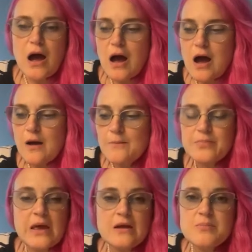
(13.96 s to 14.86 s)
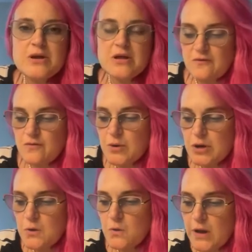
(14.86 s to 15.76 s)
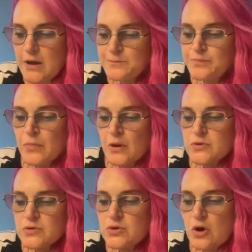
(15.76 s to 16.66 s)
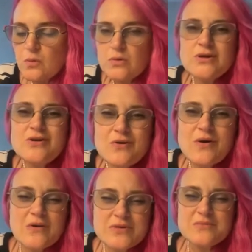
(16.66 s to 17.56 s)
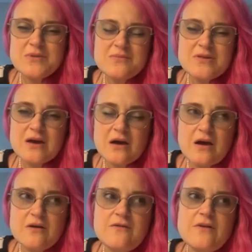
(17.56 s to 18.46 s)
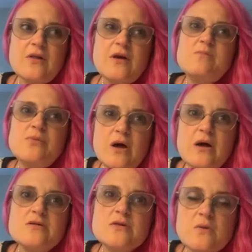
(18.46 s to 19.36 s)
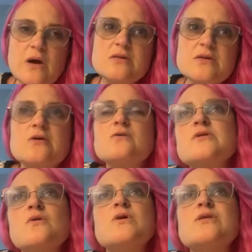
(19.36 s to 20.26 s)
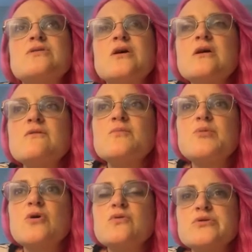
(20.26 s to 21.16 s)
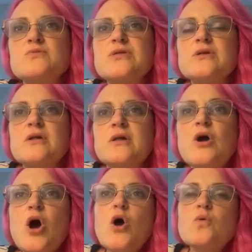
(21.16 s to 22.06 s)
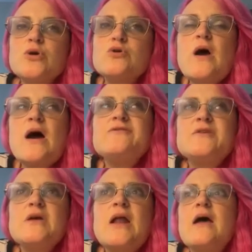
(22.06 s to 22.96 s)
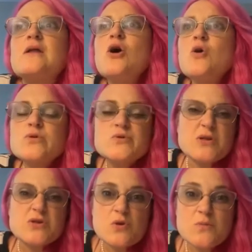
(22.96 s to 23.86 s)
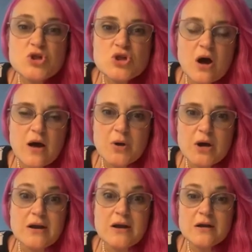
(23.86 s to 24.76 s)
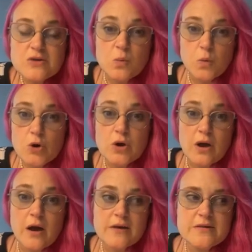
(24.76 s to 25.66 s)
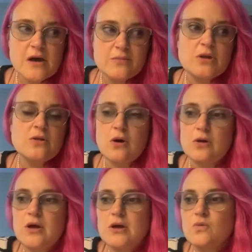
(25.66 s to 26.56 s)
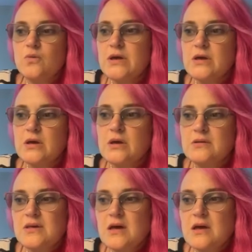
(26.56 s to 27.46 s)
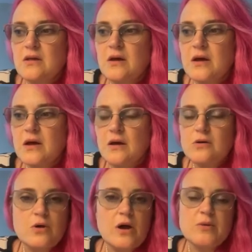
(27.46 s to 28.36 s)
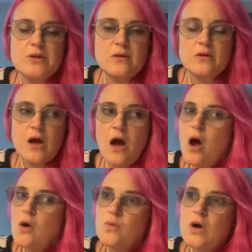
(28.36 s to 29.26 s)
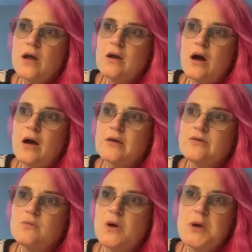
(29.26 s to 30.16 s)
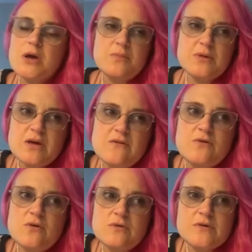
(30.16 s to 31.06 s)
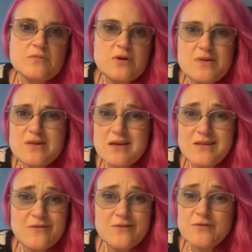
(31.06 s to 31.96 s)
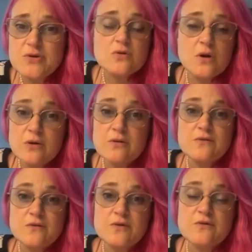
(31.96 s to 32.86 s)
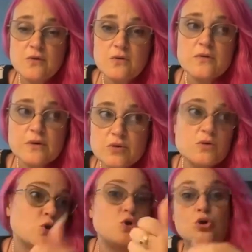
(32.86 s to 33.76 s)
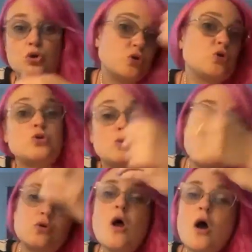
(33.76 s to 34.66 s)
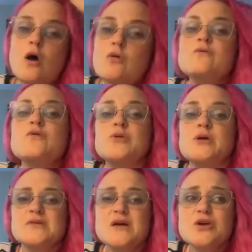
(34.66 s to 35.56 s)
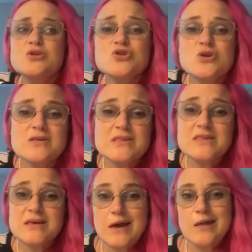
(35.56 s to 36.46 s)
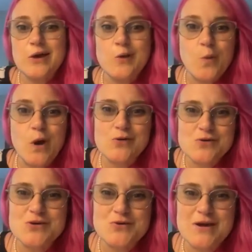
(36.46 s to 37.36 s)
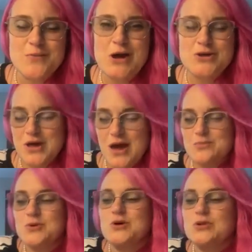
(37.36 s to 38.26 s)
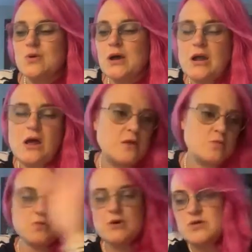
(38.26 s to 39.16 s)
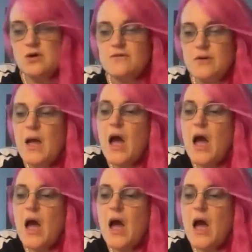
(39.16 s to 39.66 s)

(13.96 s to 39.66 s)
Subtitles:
anybody and everybody, okay? So, you know how sometimes it can kind of feel like blood, sweat, and tears when we think of a post and we think like we craft it and we spend so much time on it, and it's work, guys. I mean, look, like we take like, I don't know how many, like when I do my makeup and take photos, sometimes I take like 50 to 150 photos. I'm just all over the place just to get like one or two that I'm actually happy with, right? And then we erase all of them.